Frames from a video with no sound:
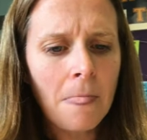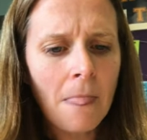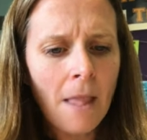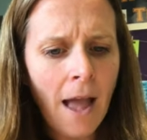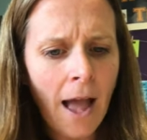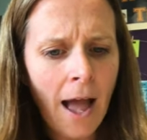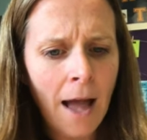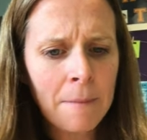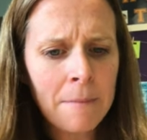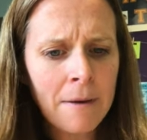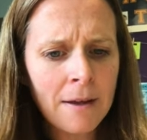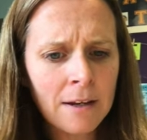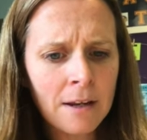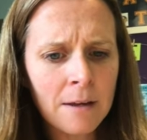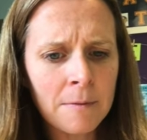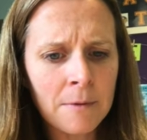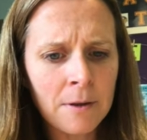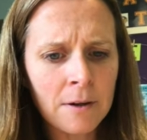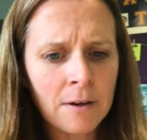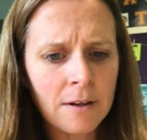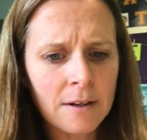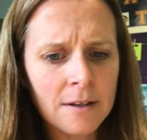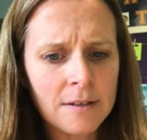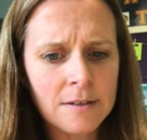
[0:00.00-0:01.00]
I'm on
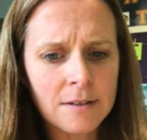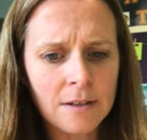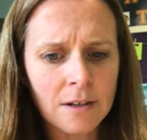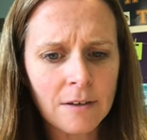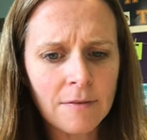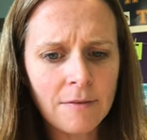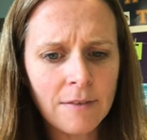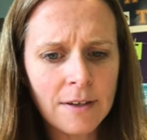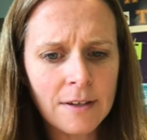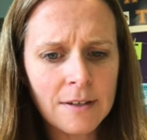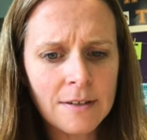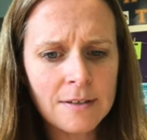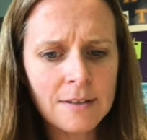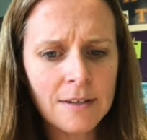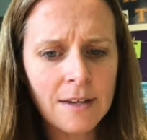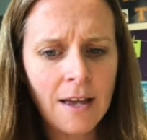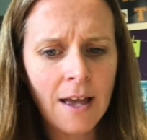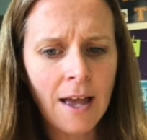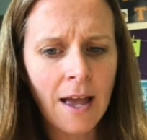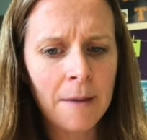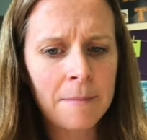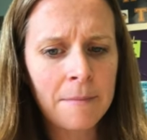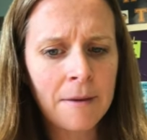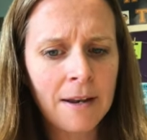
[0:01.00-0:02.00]
community service?
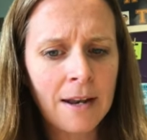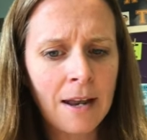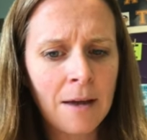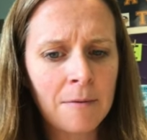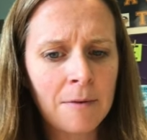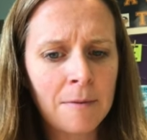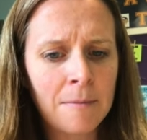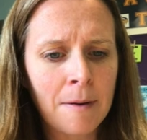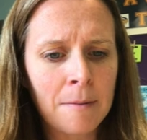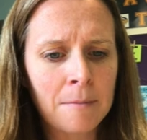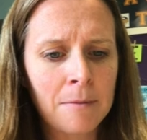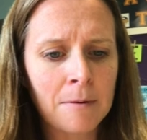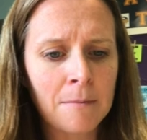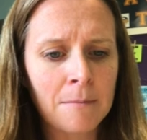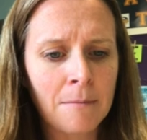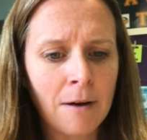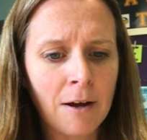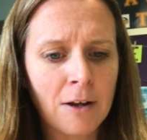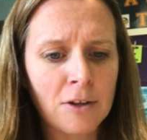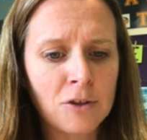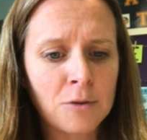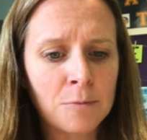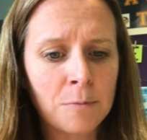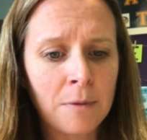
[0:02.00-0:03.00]
I may not remember
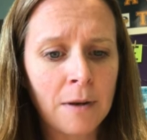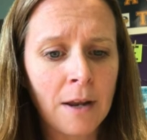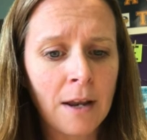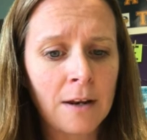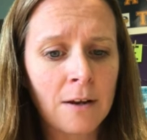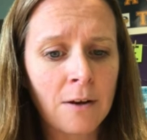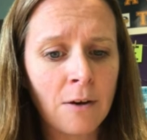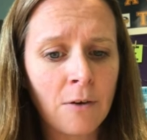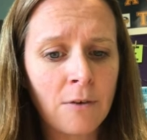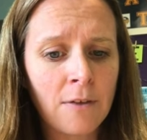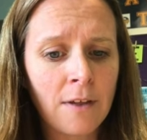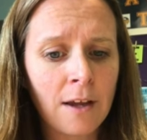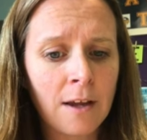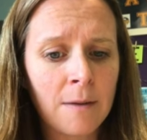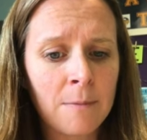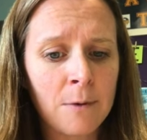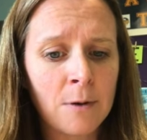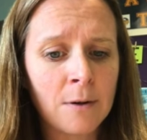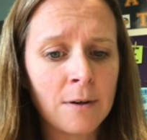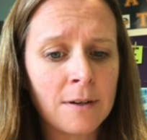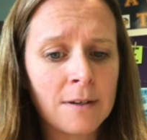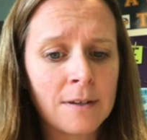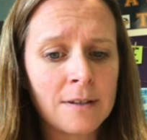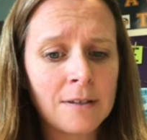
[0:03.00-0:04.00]
much, but I know that
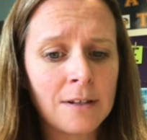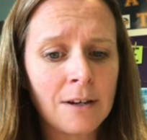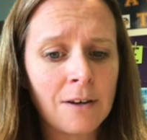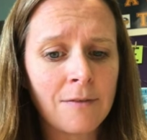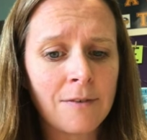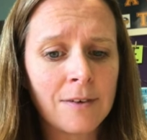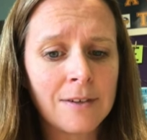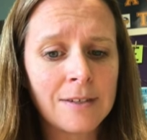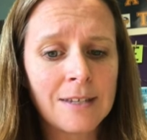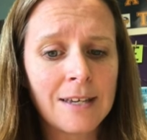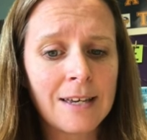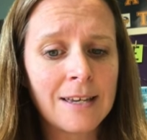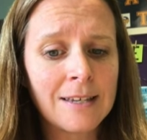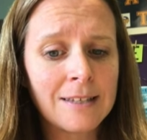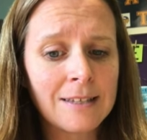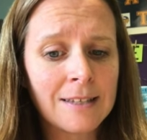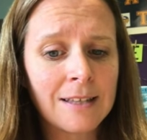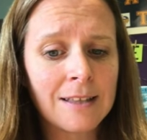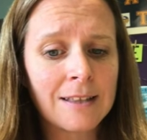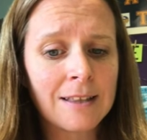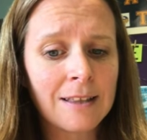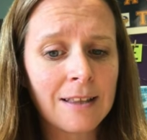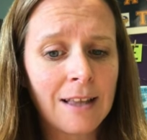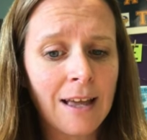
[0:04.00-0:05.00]
community service
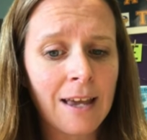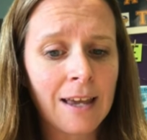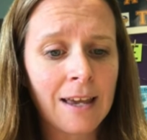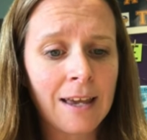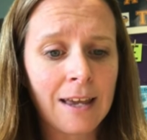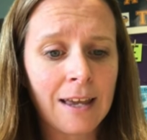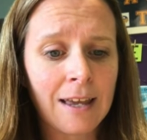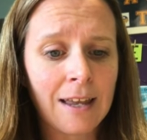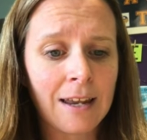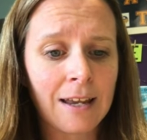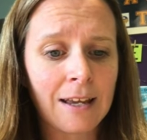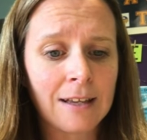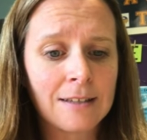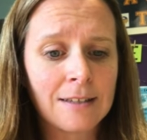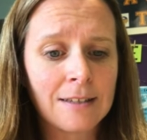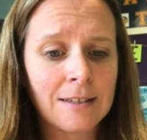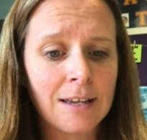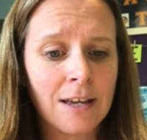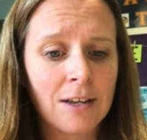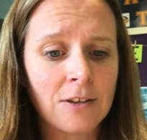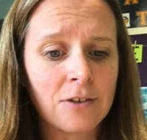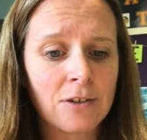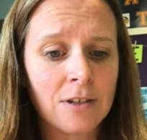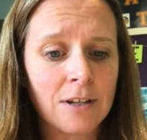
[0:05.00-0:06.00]
isn't like getting a
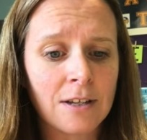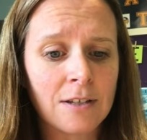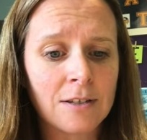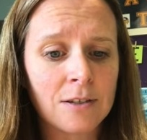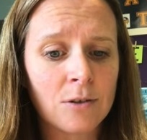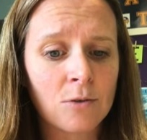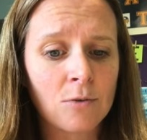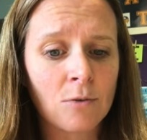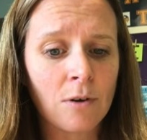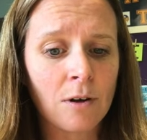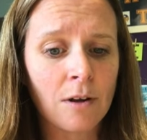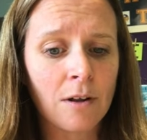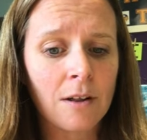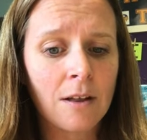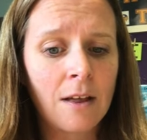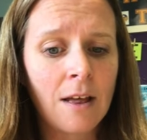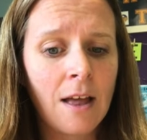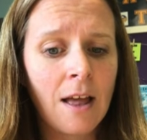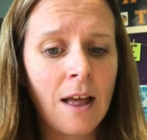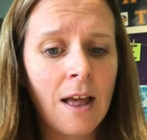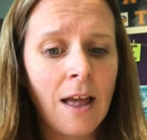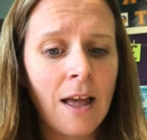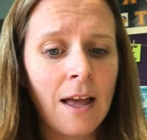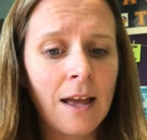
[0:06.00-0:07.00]
detention at school.
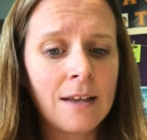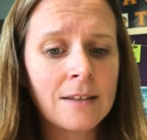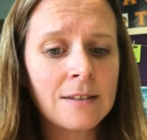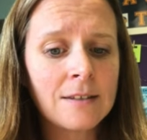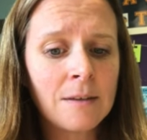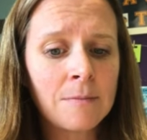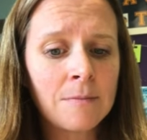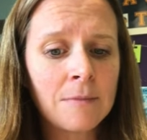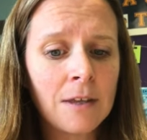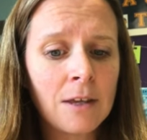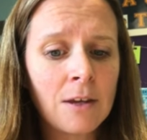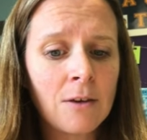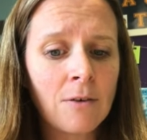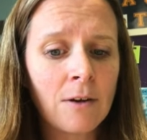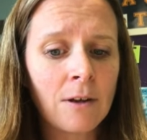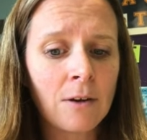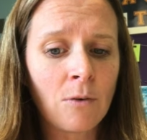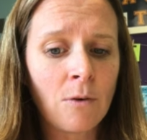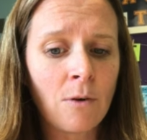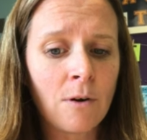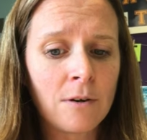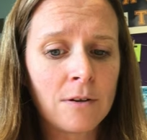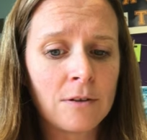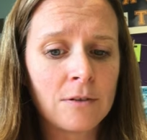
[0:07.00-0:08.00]
It's something you get
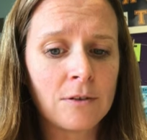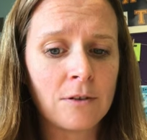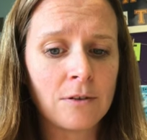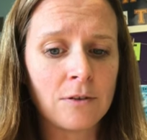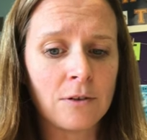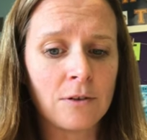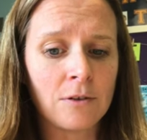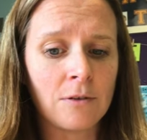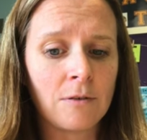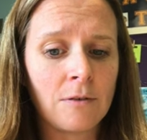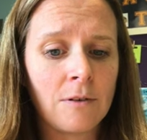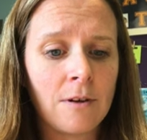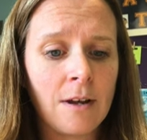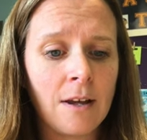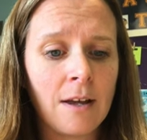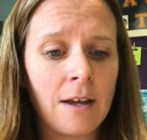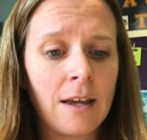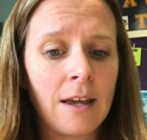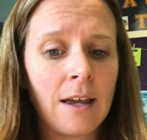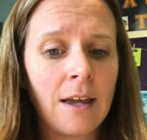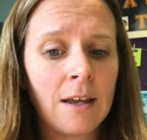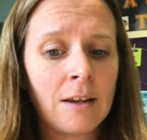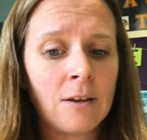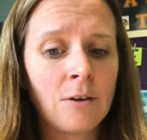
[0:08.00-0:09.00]
ordered to do,
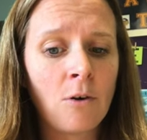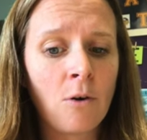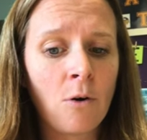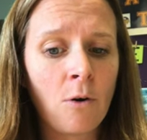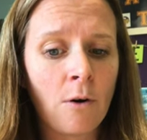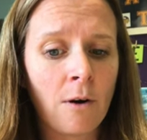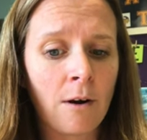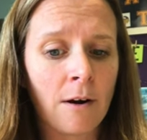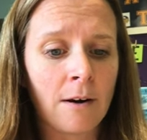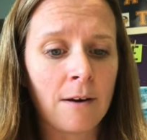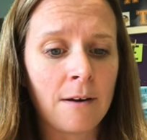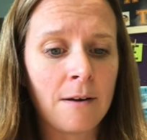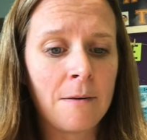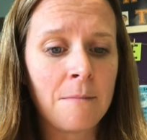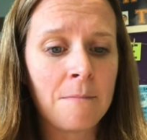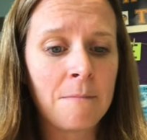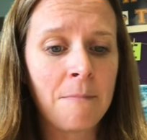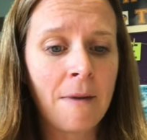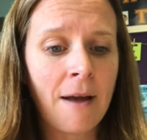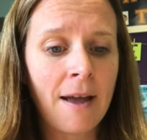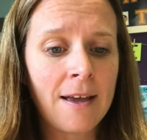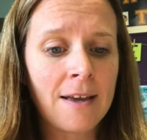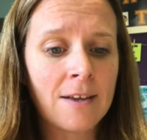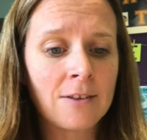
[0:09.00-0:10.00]
in court,
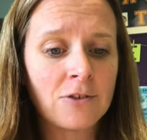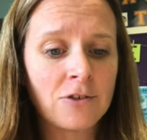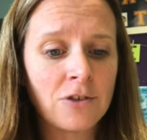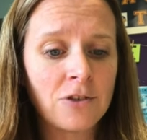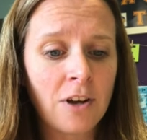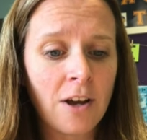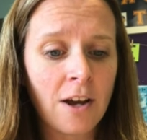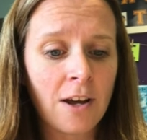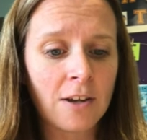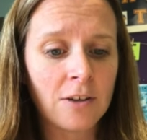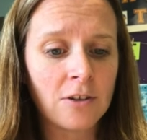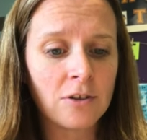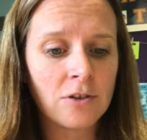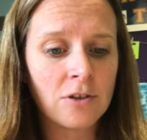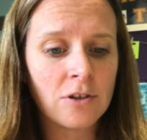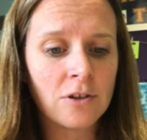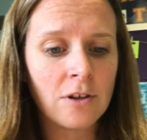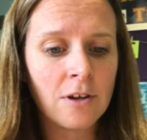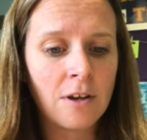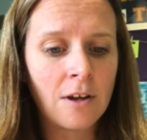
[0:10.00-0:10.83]
by a judge.